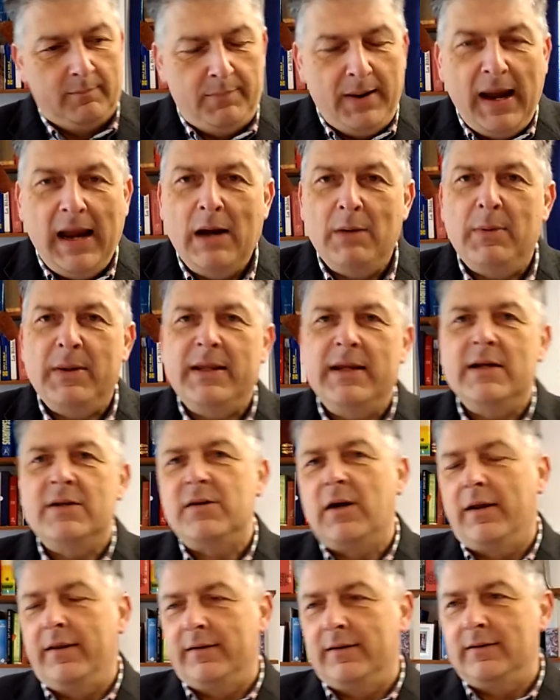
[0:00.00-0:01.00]
Bear with
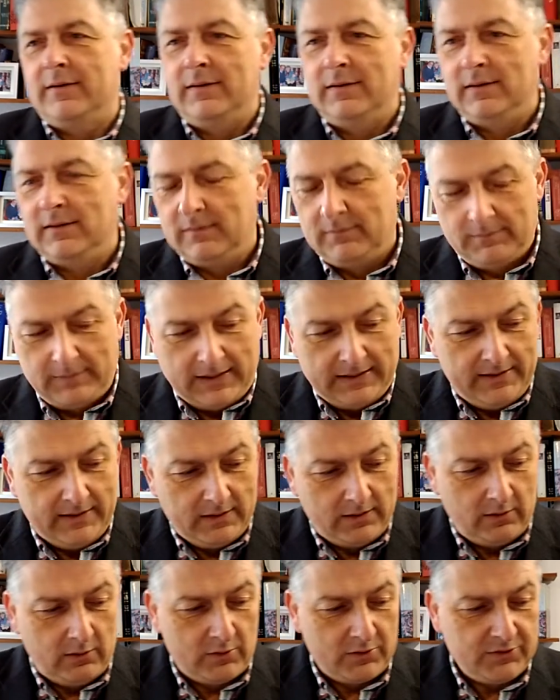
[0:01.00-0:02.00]
each other. Back
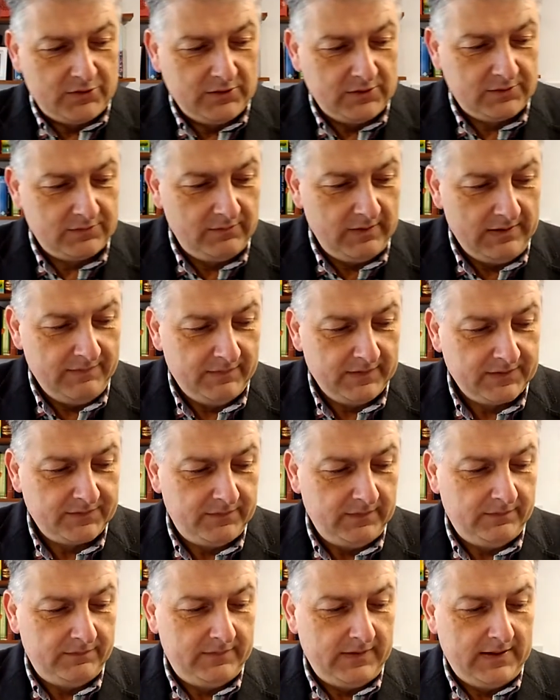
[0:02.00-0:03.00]
in Colossians 3 verse
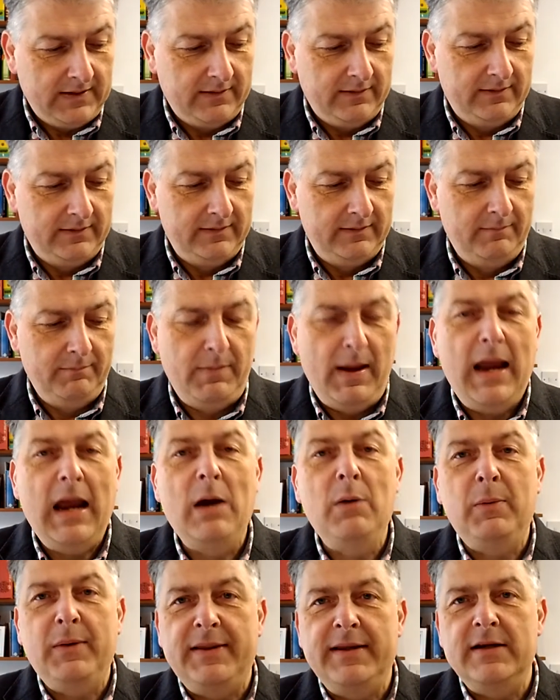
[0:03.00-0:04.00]
15.
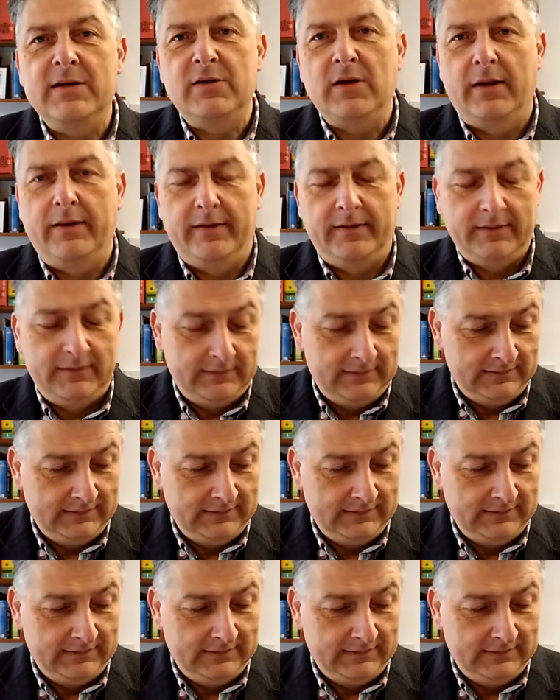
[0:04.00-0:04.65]
Bear with each other.